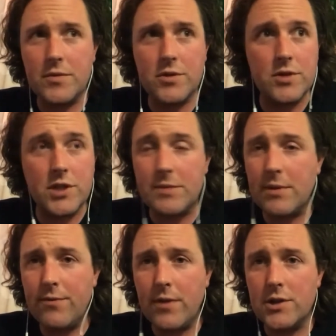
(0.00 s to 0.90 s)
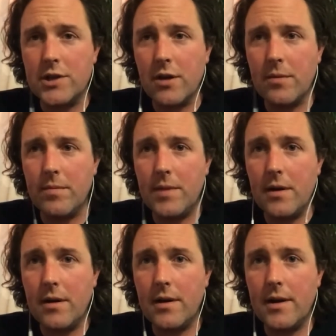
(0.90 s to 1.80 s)
which was just about finishing
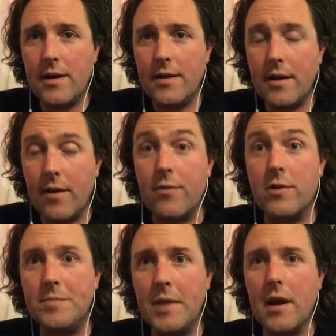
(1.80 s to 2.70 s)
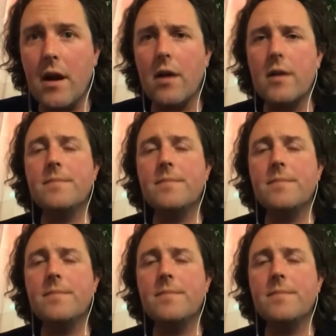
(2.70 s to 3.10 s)
our first big arc.